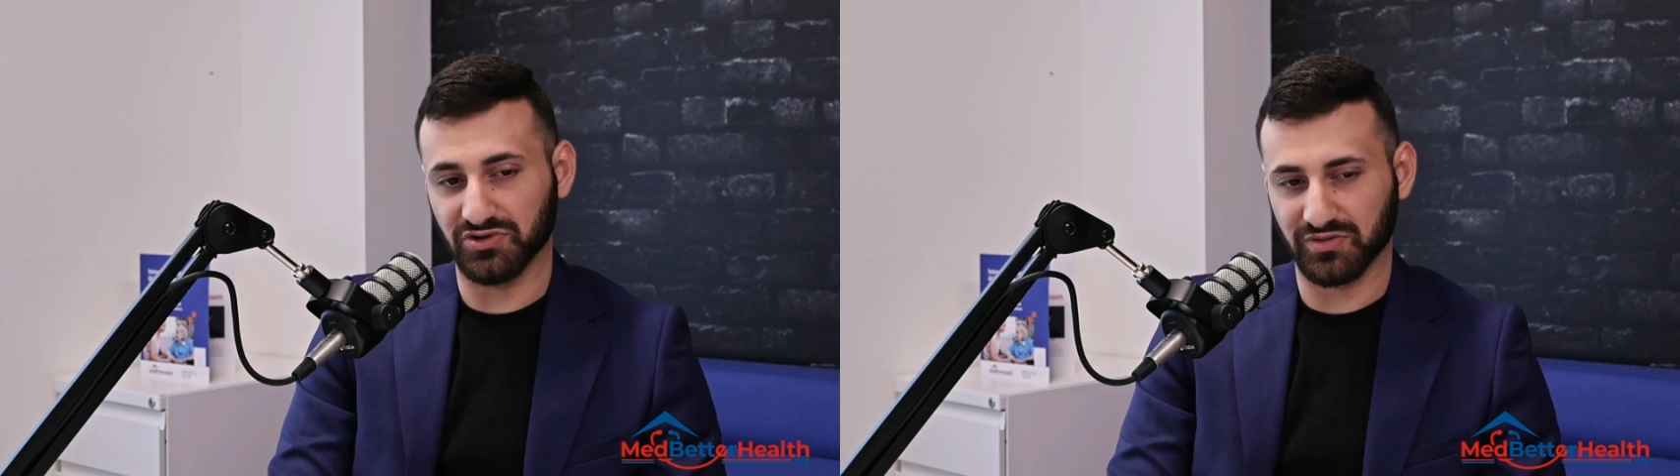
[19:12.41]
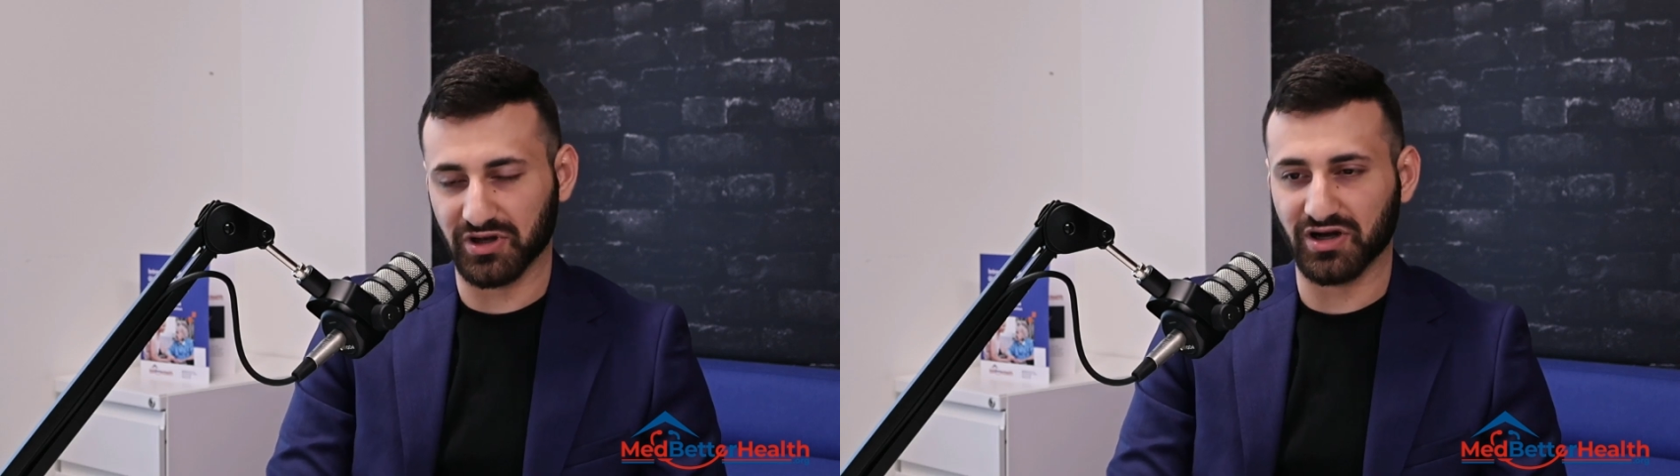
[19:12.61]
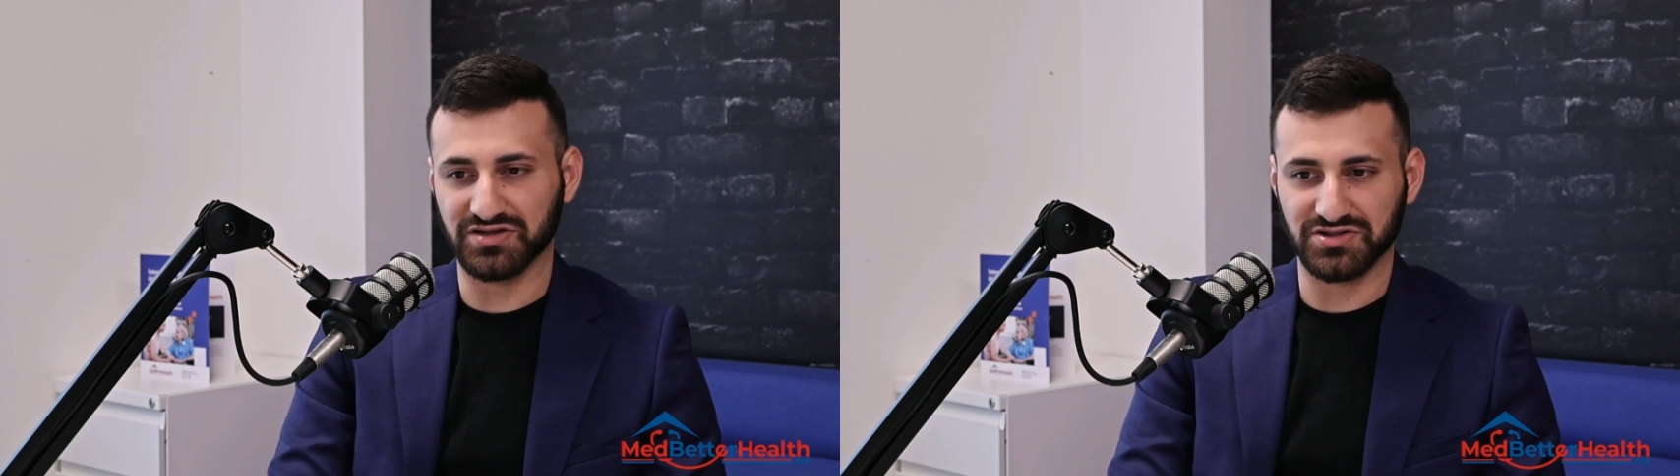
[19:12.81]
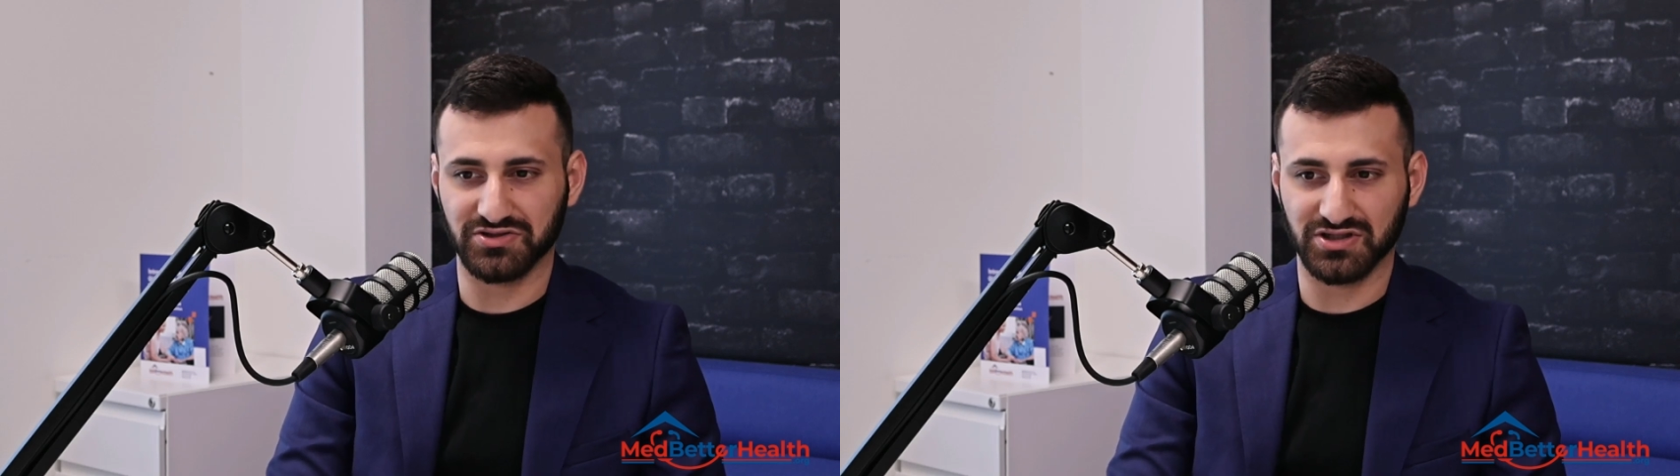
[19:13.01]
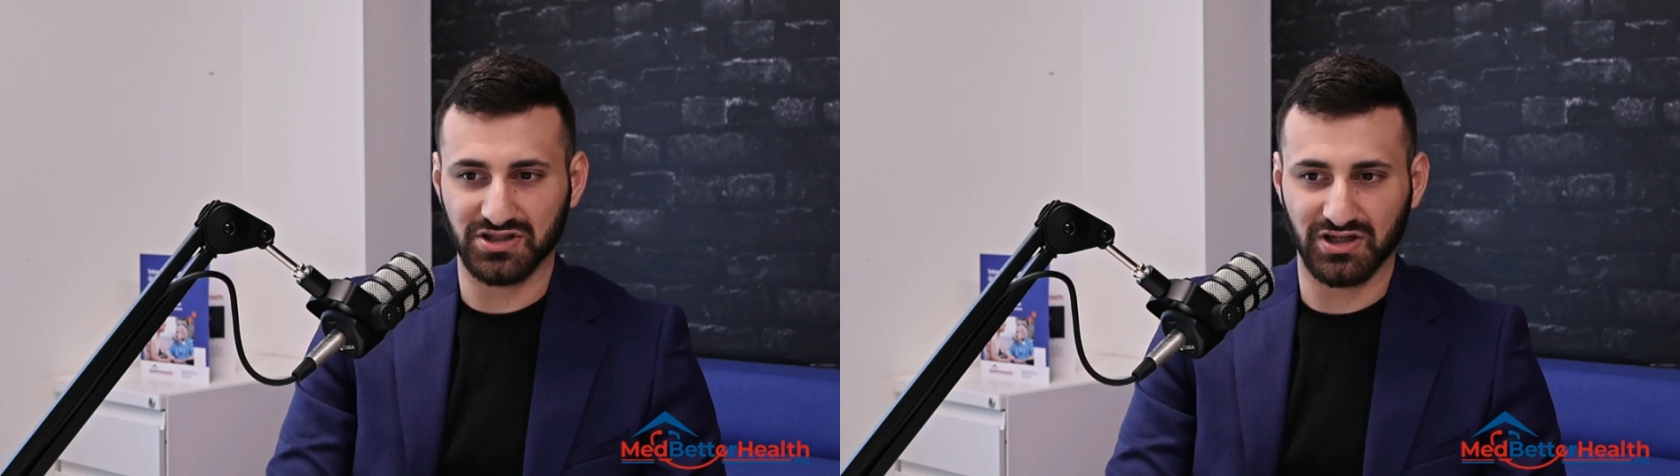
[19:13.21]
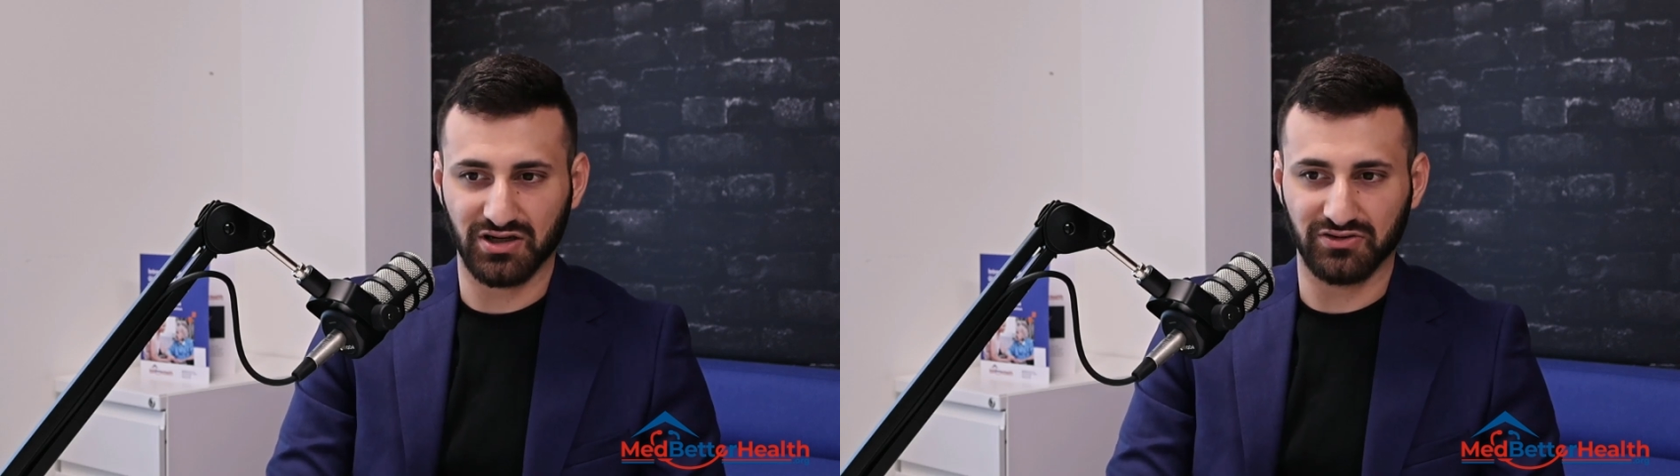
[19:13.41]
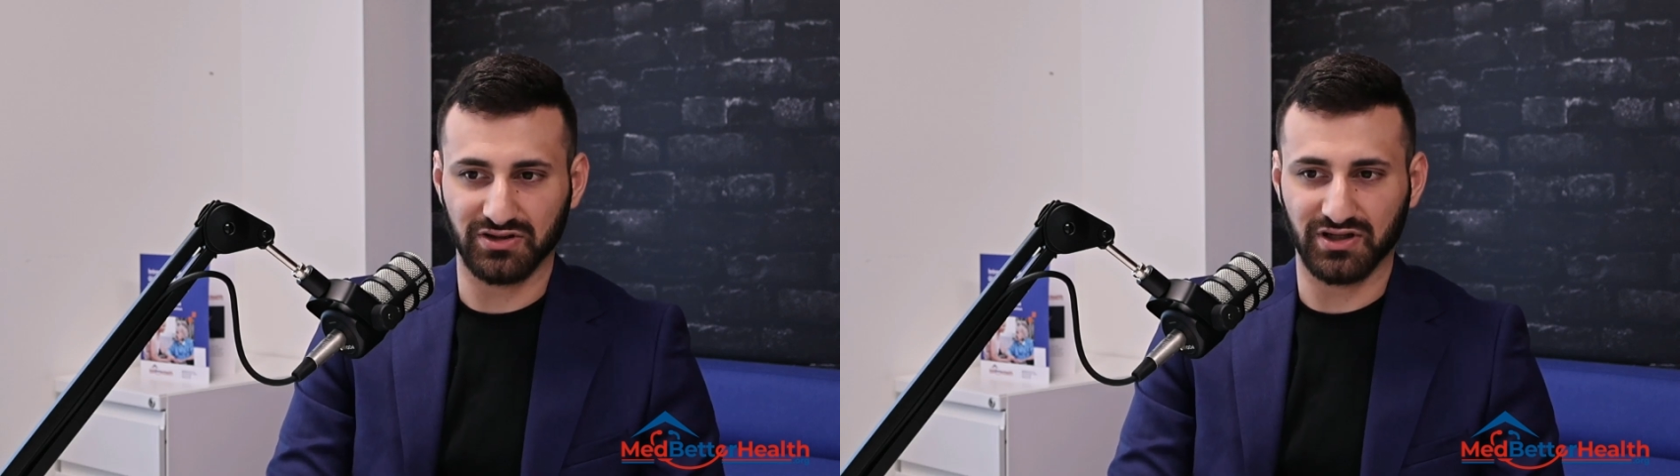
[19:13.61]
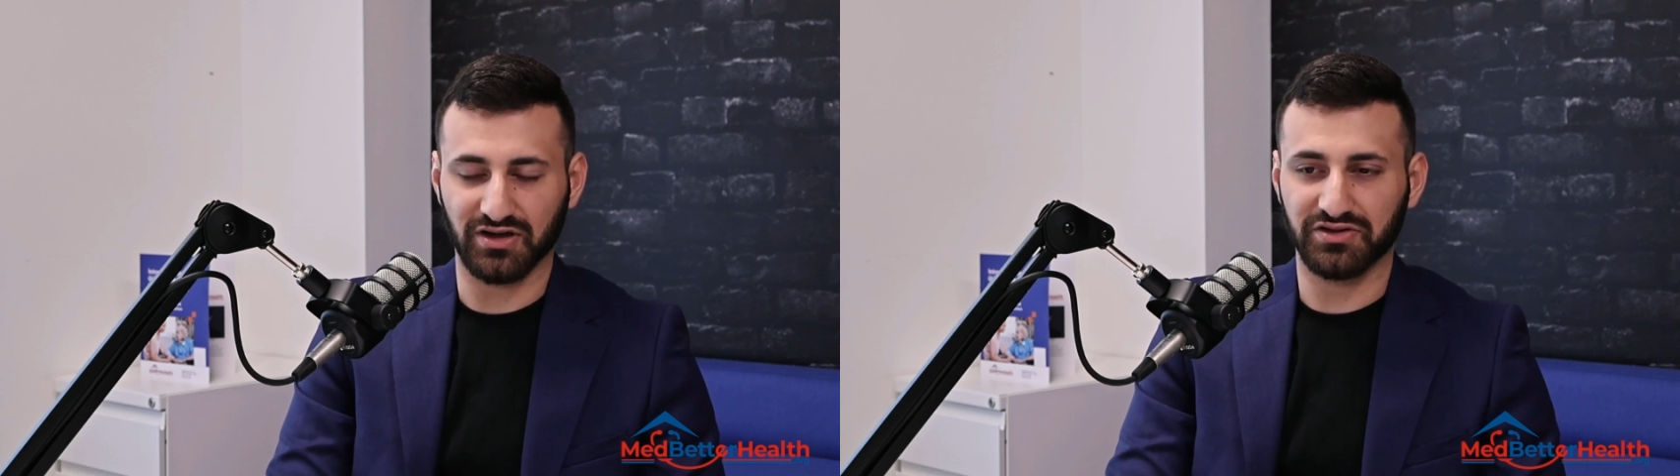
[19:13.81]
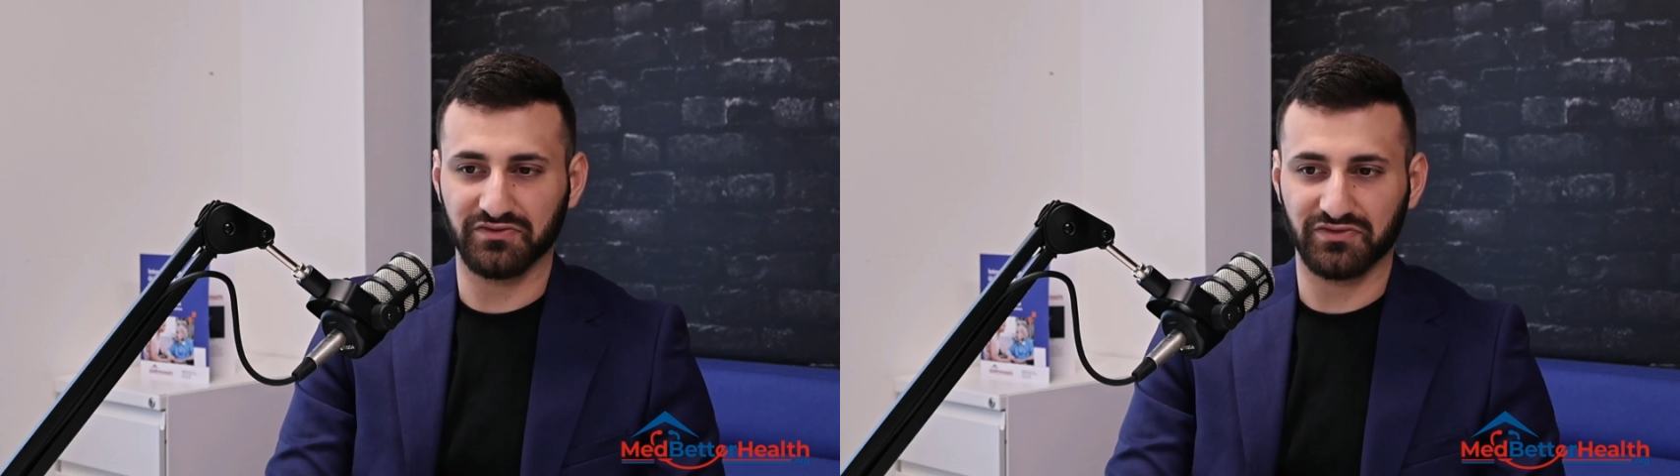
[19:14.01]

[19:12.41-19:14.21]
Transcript: doing my concentration now in health